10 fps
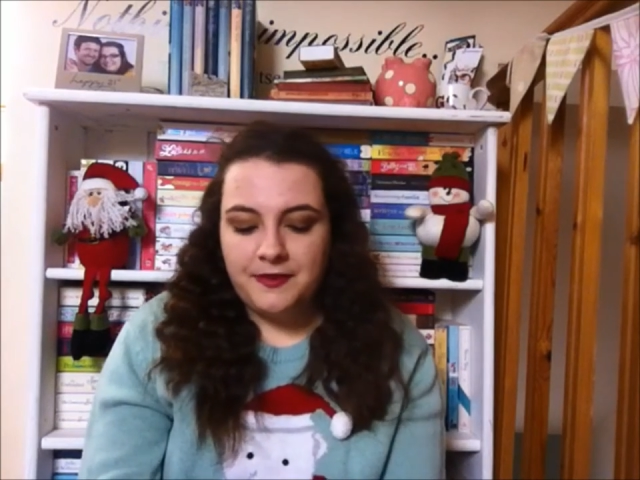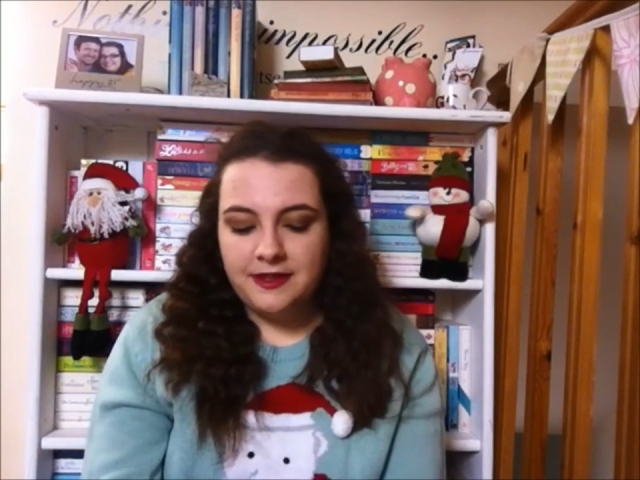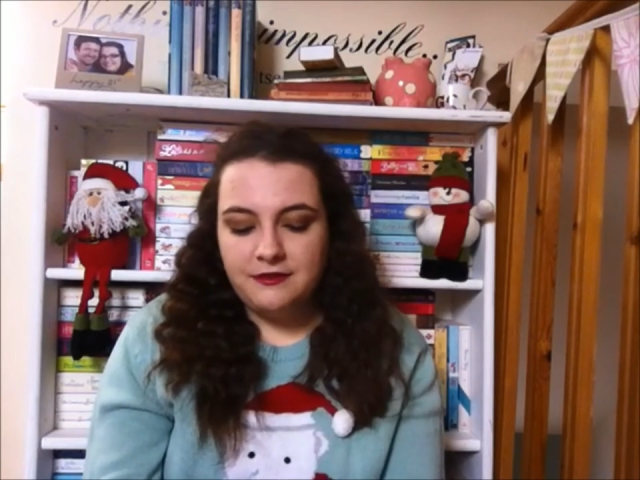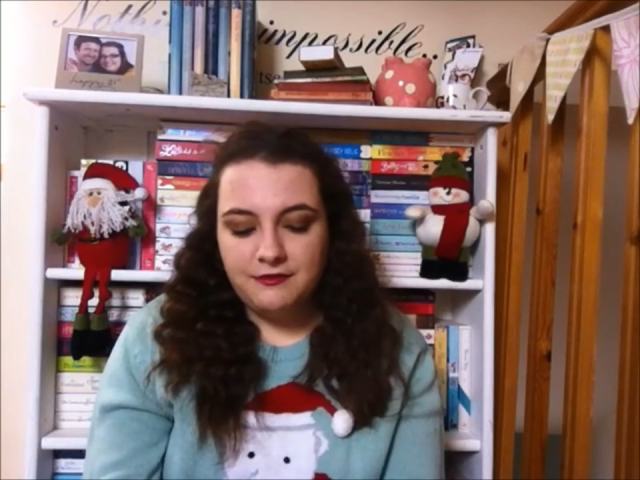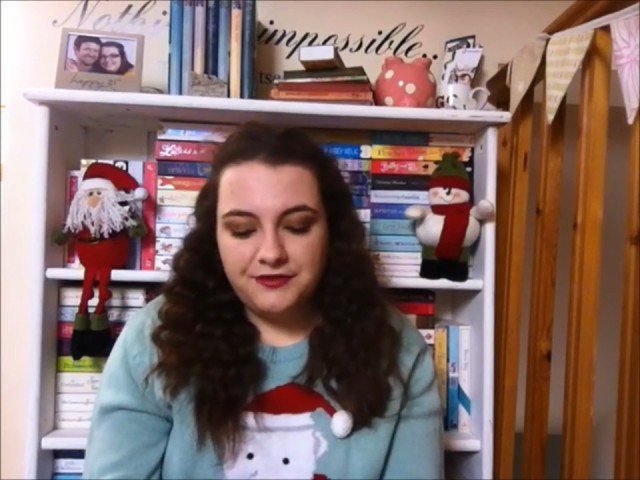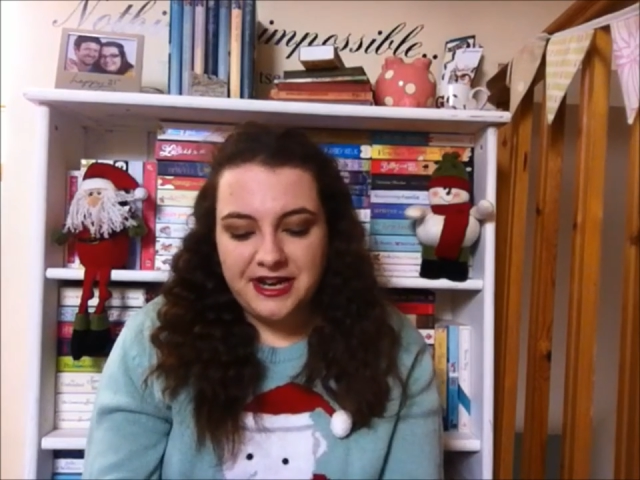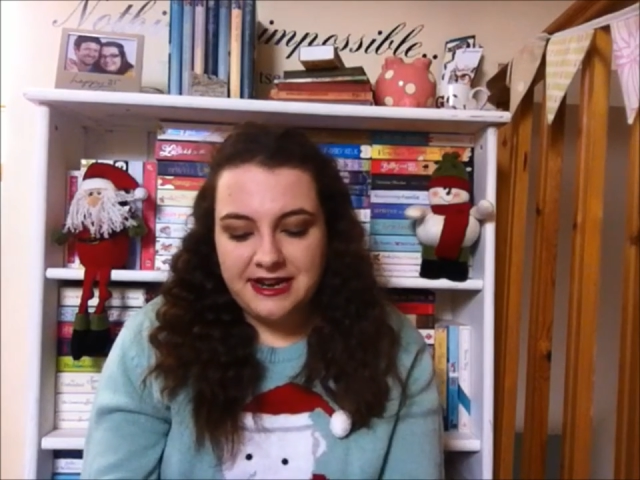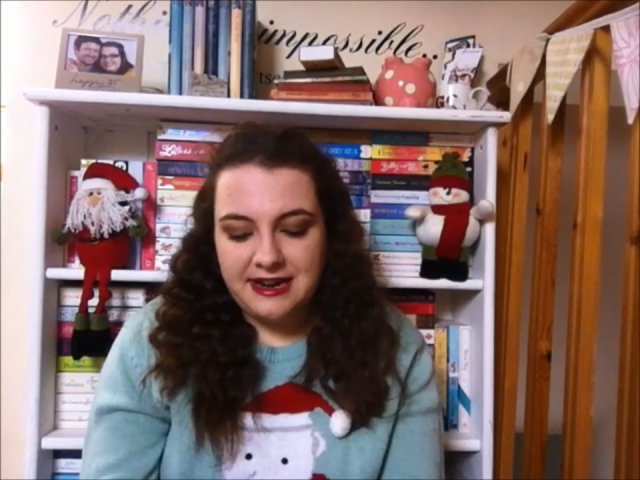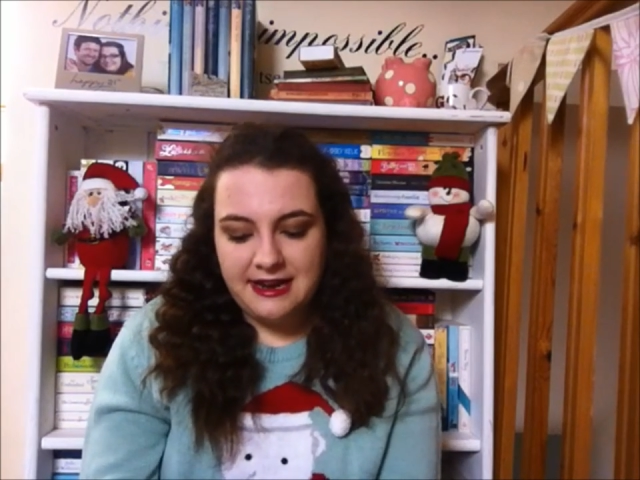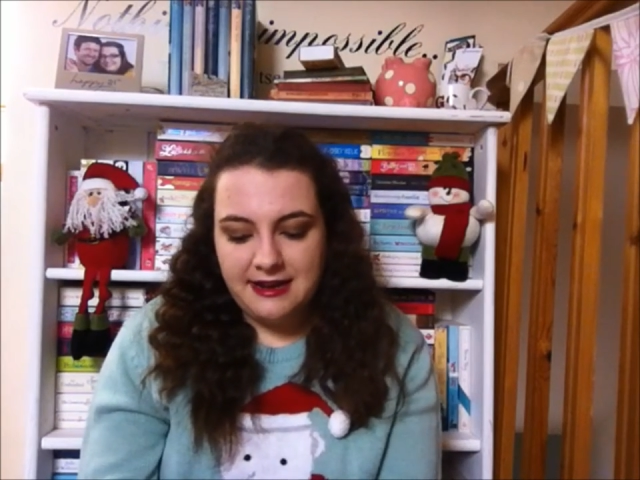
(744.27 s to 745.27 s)
it's not
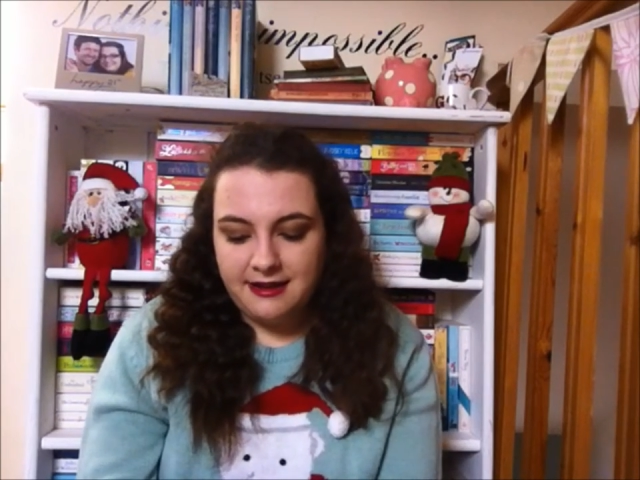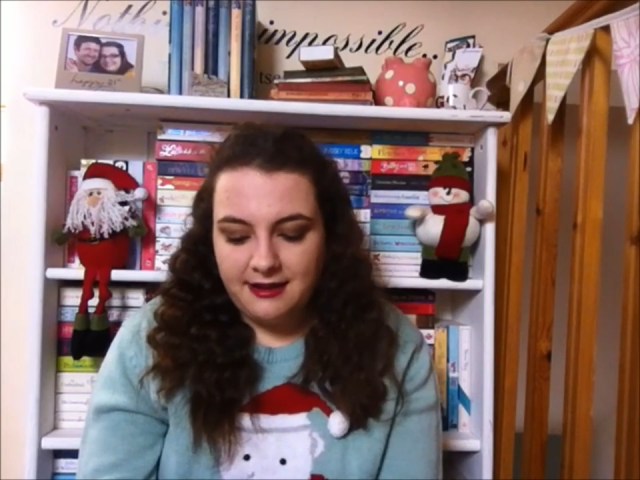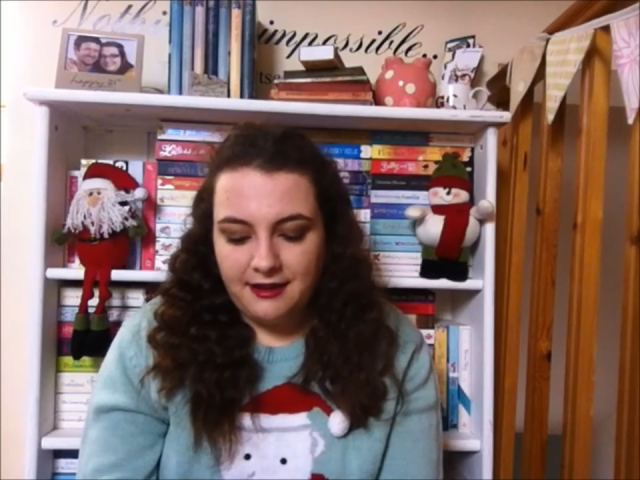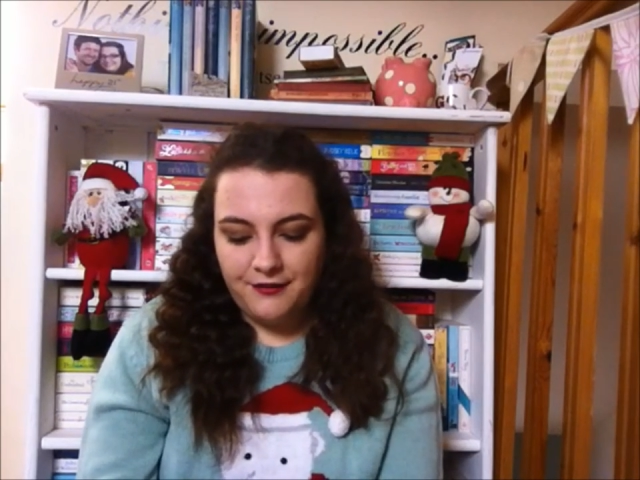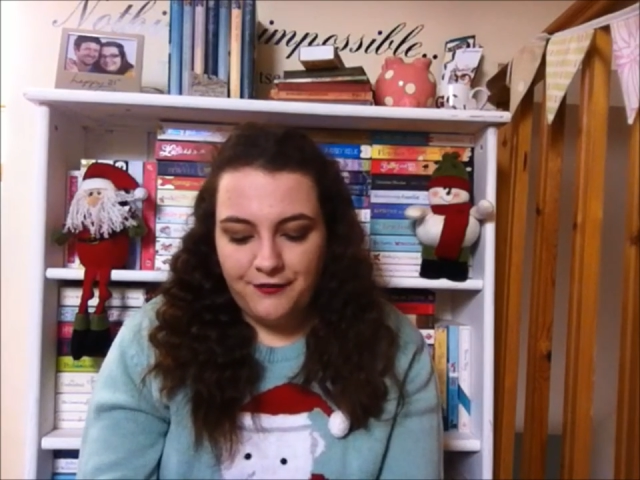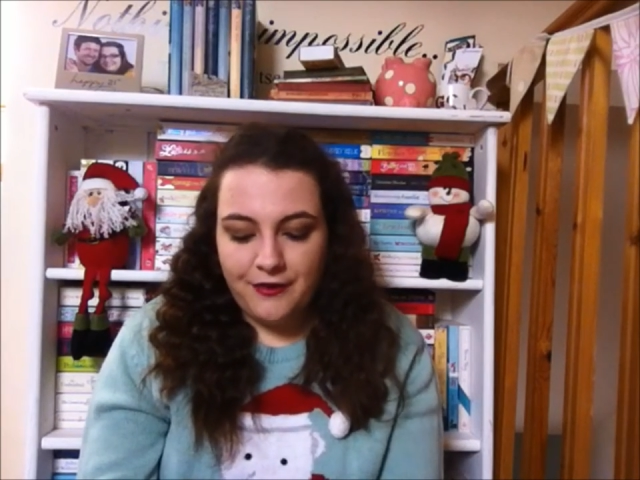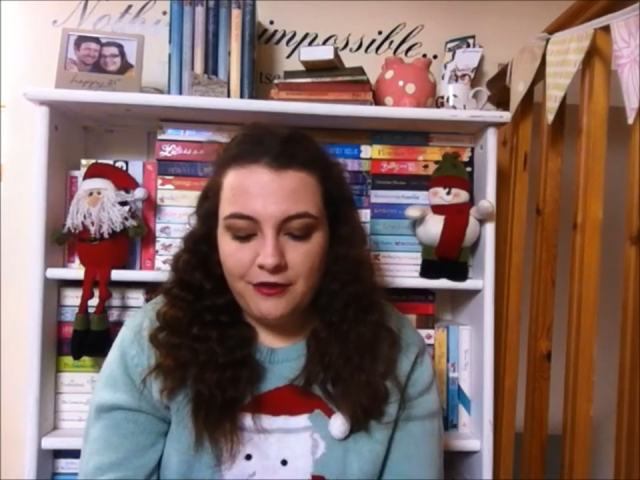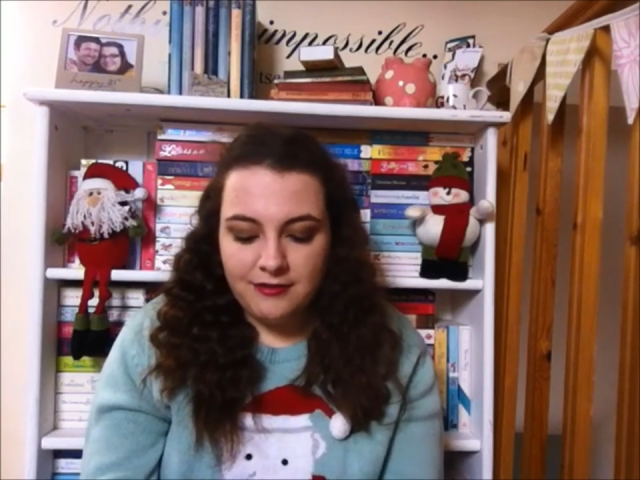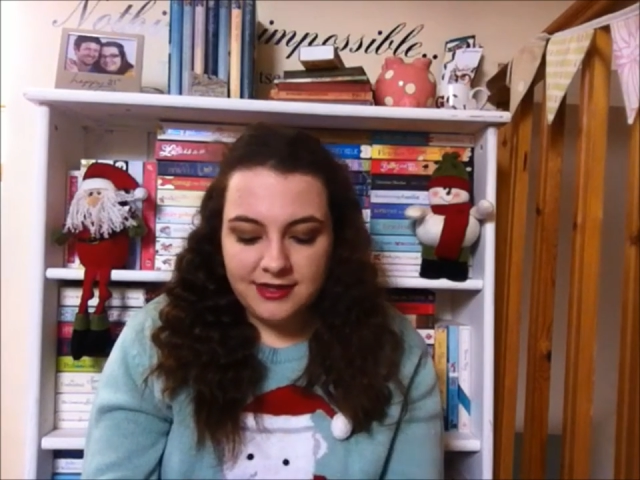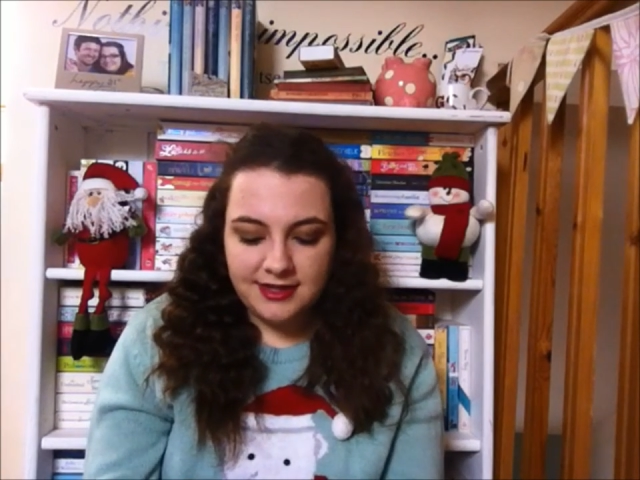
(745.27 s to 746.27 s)
really a
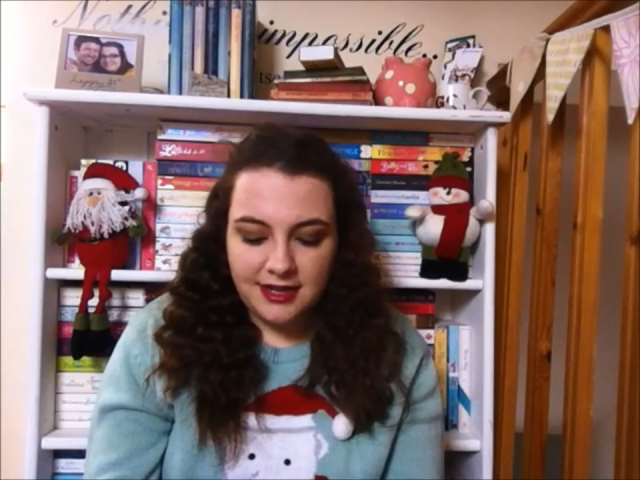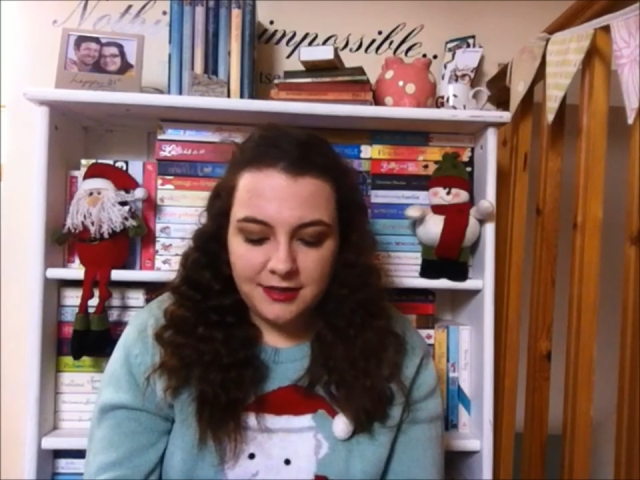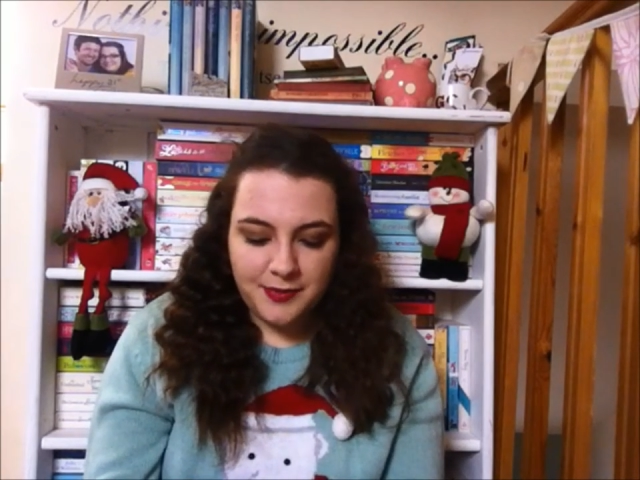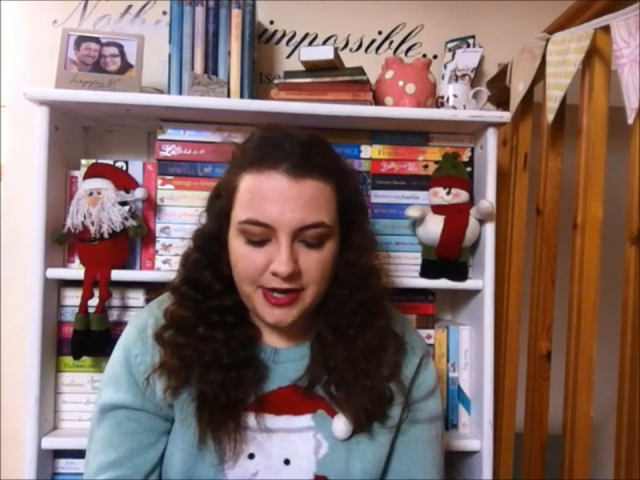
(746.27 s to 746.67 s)
film as such,